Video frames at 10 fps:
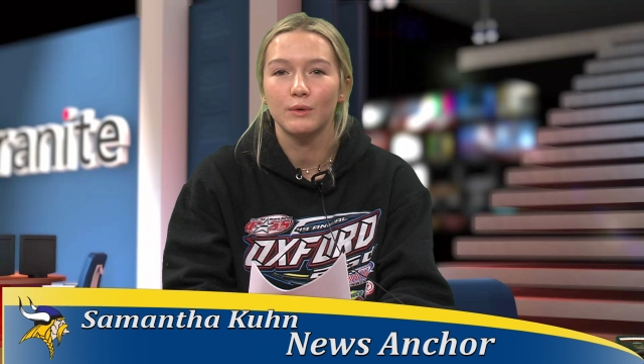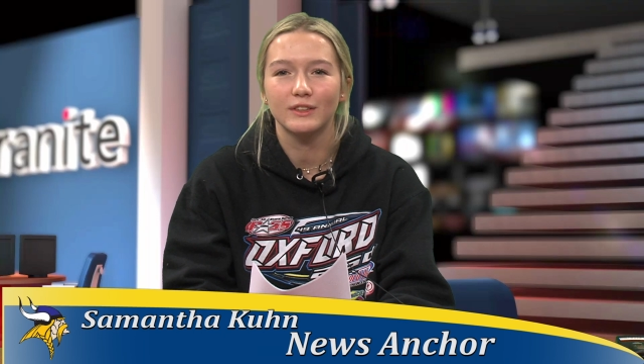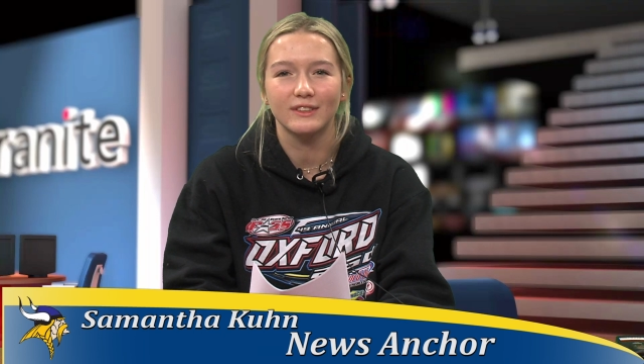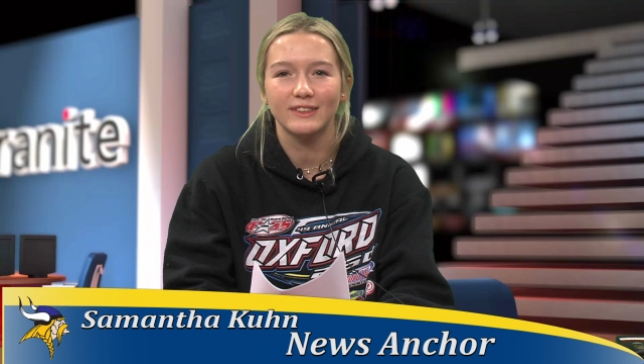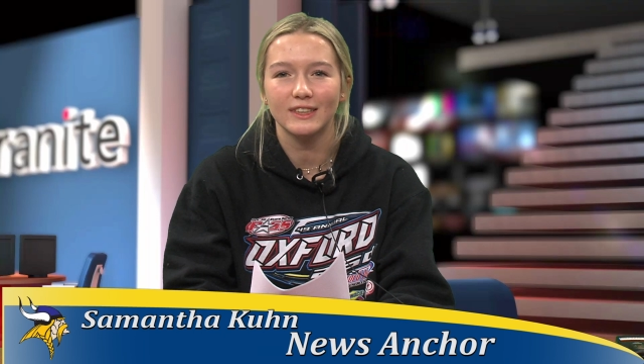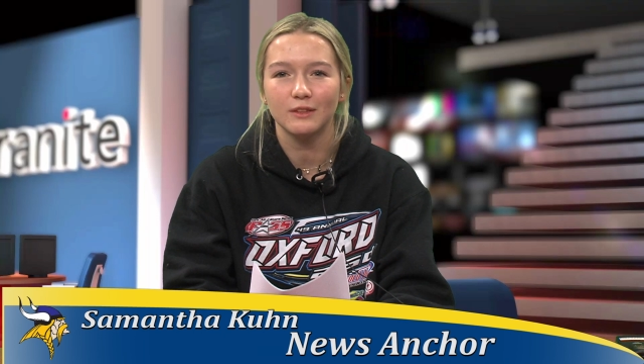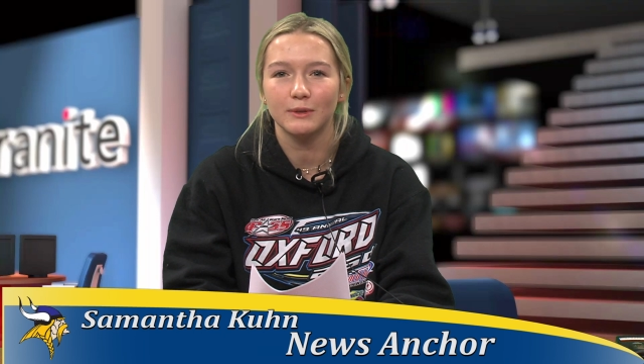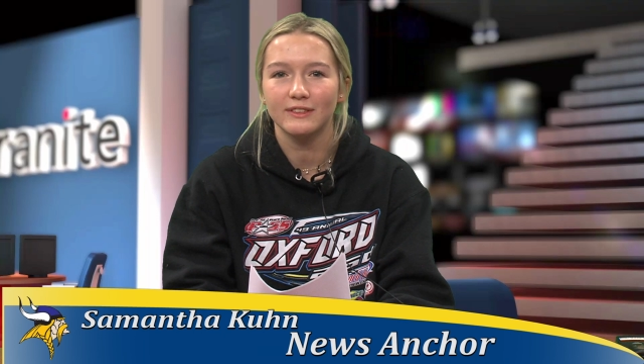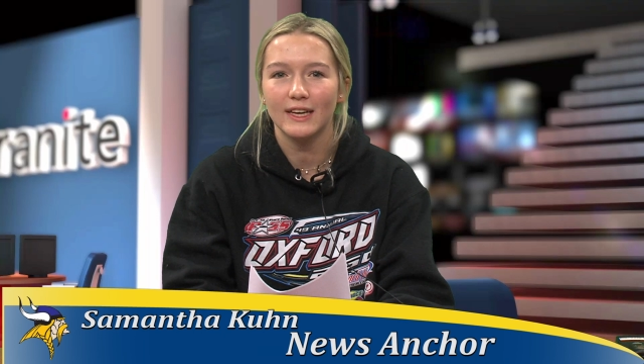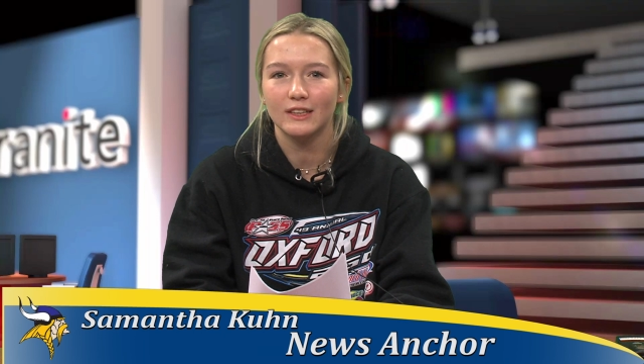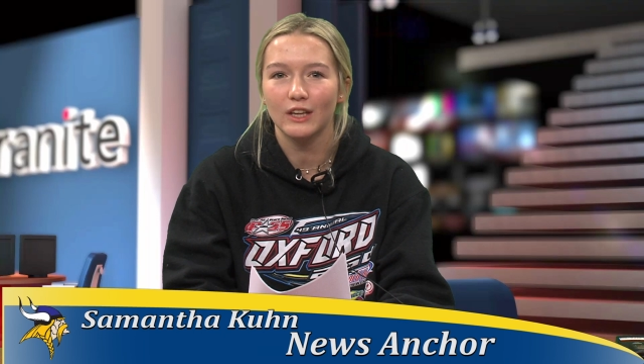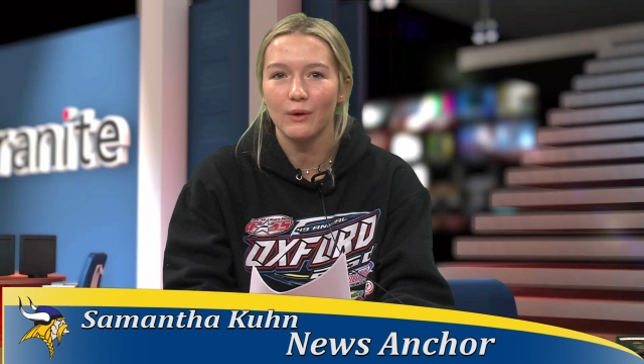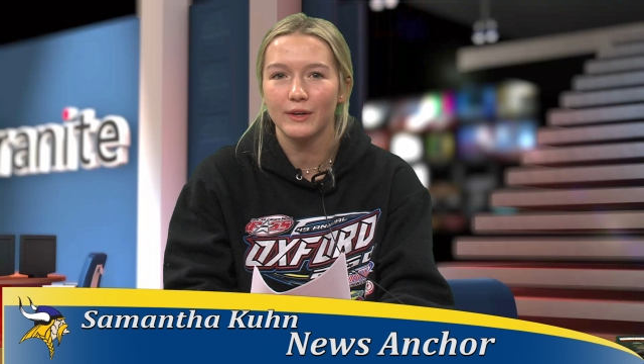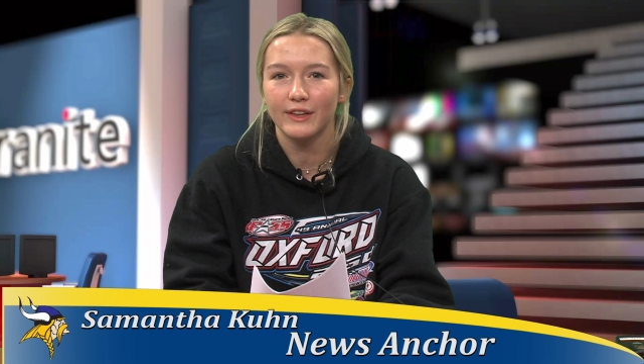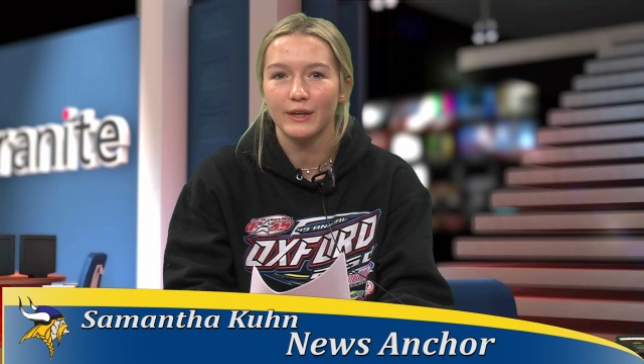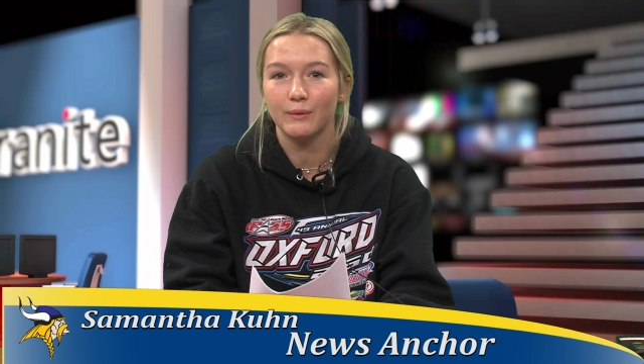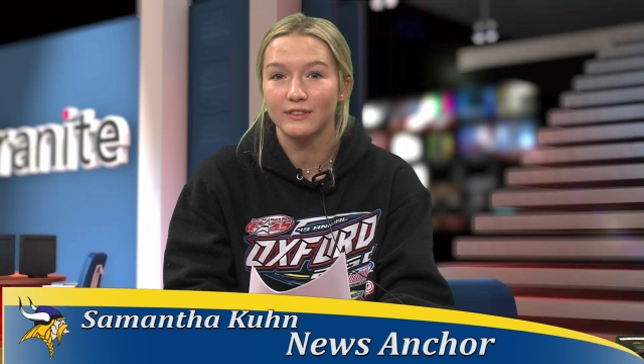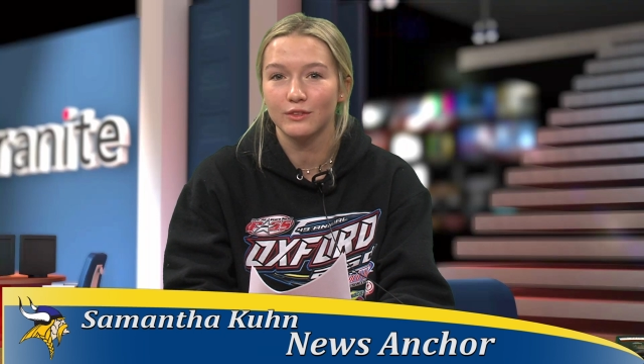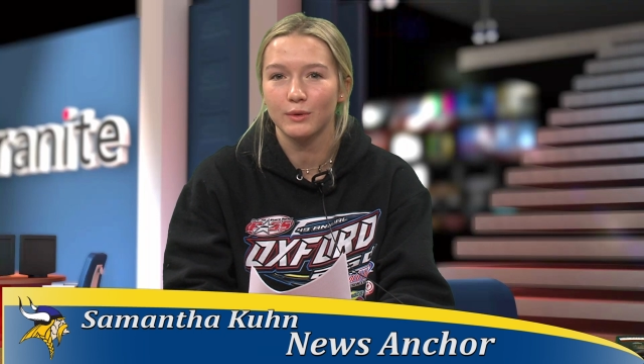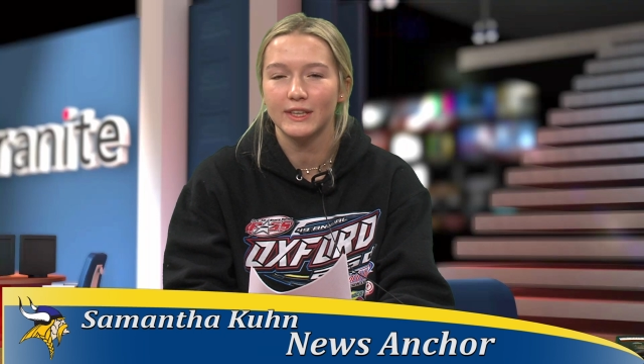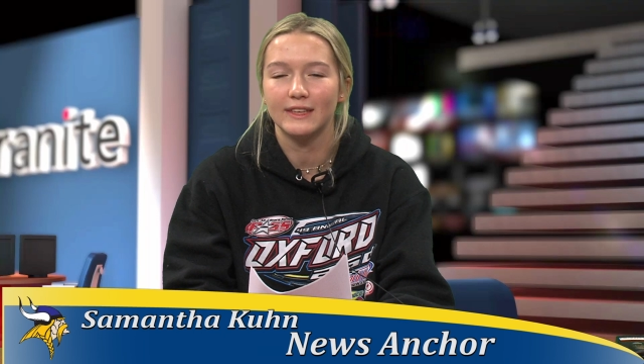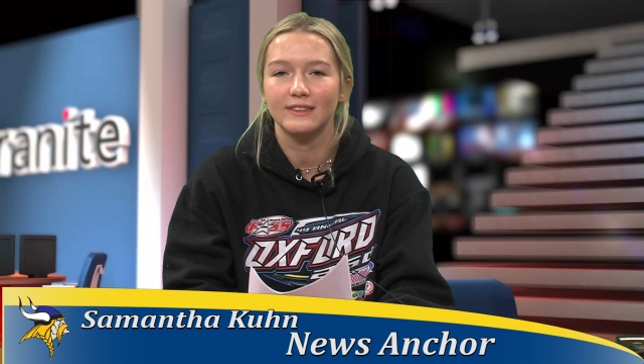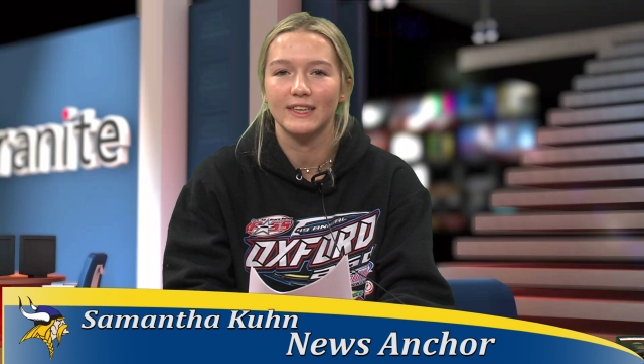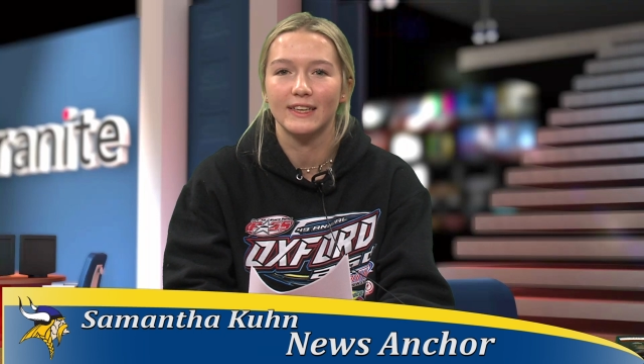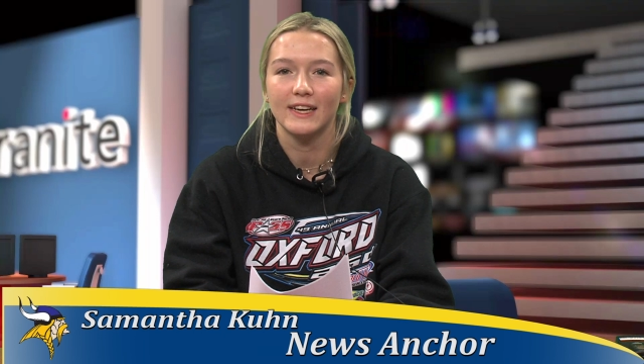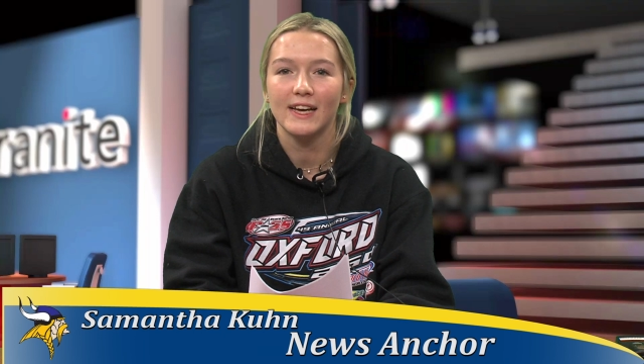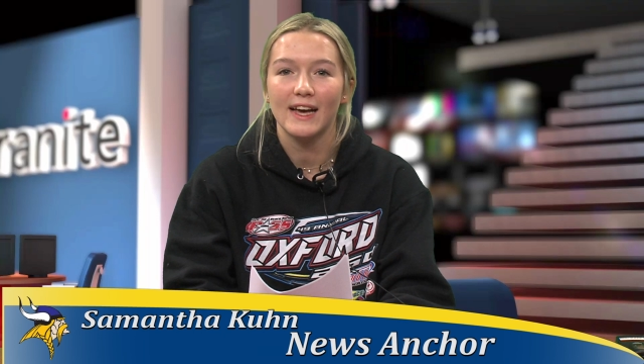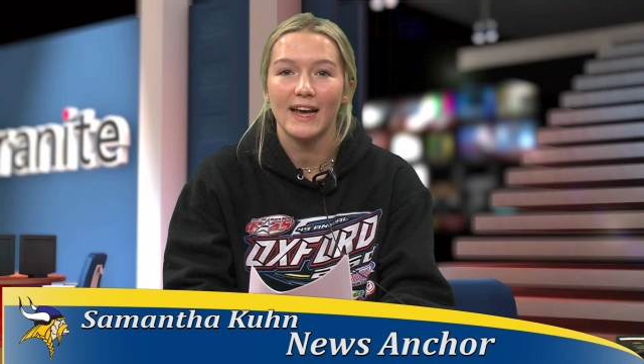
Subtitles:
which is 6% lower than it was in 2018.